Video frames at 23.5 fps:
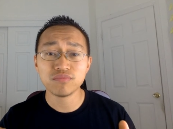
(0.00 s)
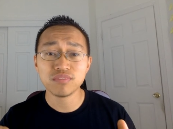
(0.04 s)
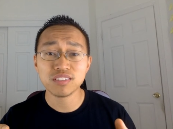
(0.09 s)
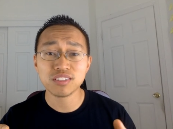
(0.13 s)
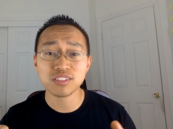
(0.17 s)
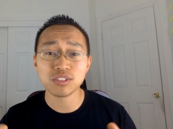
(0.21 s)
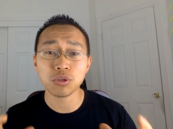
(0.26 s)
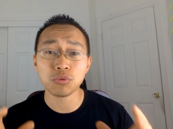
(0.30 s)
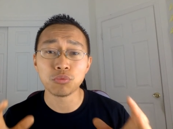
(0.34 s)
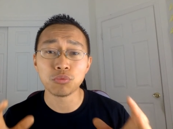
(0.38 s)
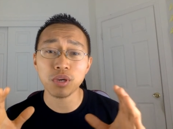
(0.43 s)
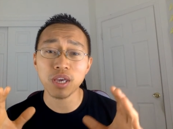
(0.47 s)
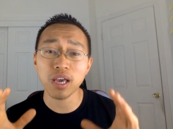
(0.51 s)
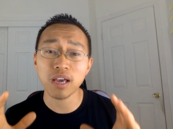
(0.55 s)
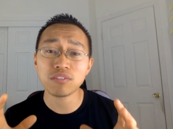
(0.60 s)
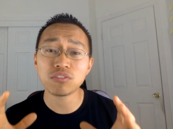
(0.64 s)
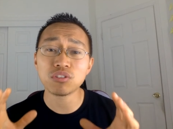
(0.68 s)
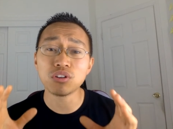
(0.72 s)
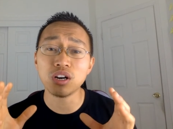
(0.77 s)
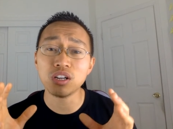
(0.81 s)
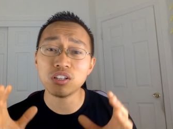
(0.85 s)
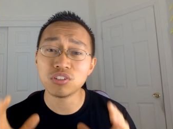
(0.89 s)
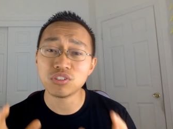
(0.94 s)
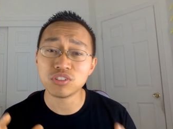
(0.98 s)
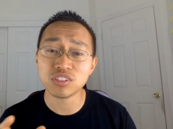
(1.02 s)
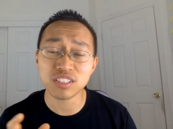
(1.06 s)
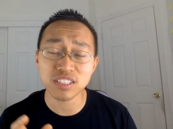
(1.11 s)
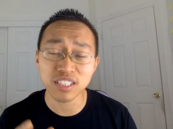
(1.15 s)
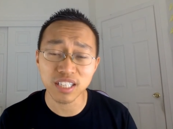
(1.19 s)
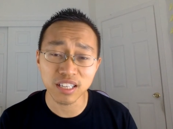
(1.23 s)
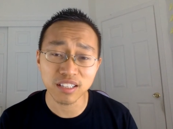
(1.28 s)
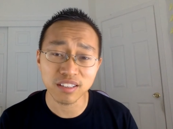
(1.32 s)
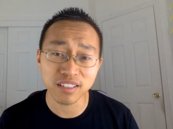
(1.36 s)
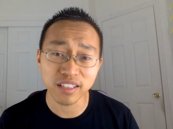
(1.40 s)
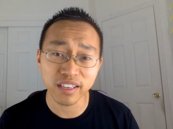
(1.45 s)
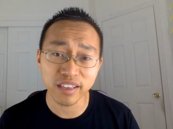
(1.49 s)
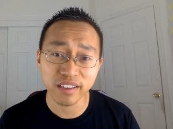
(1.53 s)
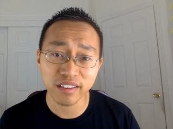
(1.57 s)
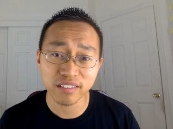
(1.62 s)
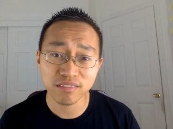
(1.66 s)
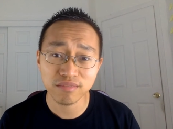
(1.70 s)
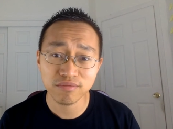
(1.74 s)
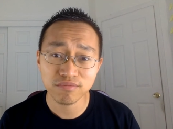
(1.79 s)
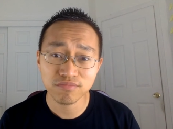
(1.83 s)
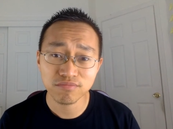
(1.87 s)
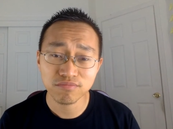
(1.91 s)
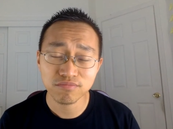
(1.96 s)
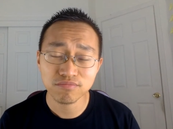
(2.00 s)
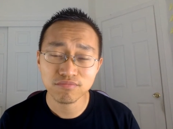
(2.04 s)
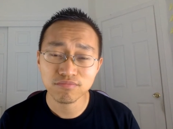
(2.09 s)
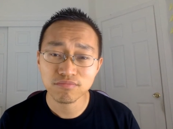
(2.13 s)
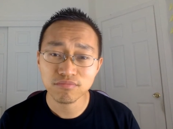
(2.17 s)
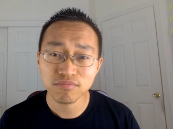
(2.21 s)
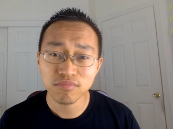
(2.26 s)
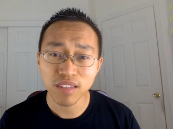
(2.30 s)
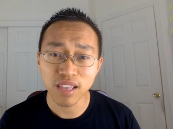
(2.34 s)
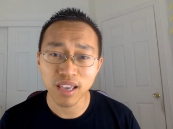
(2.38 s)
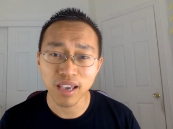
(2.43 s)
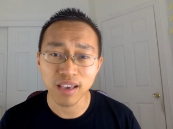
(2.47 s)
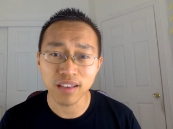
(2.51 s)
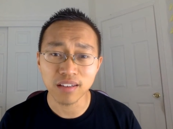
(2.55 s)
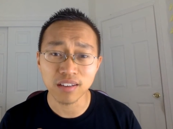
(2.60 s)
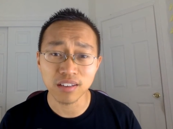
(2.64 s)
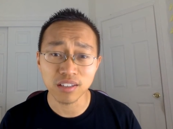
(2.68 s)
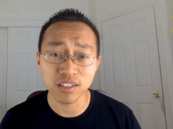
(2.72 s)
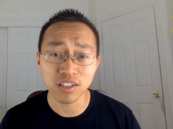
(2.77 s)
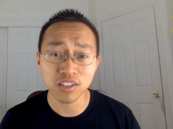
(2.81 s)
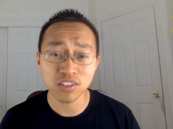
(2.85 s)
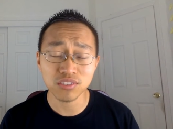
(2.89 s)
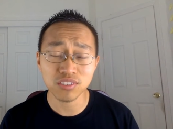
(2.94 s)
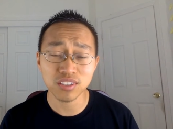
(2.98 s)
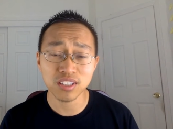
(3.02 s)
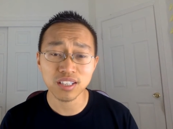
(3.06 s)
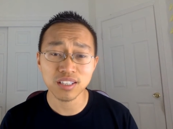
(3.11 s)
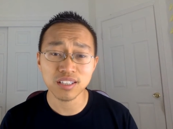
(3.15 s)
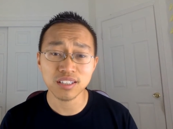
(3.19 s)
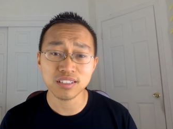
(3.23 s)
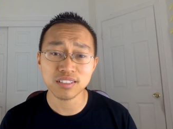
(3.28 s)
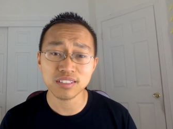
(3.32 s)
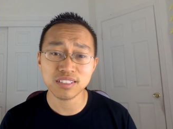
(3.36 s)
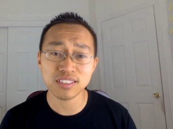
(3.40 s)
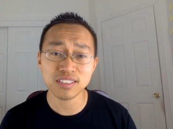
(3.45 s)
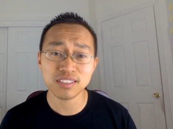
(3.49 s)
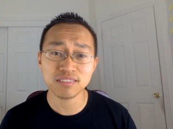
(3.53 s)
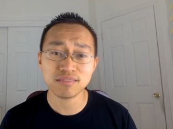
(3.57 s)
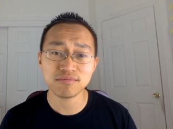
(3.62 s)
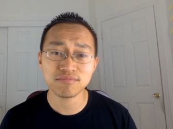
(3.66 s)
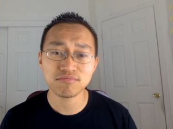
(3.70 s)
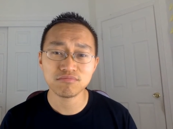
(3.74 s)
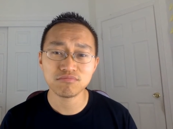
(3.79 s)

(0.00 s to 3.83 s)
So we have to understand that. And another thing is,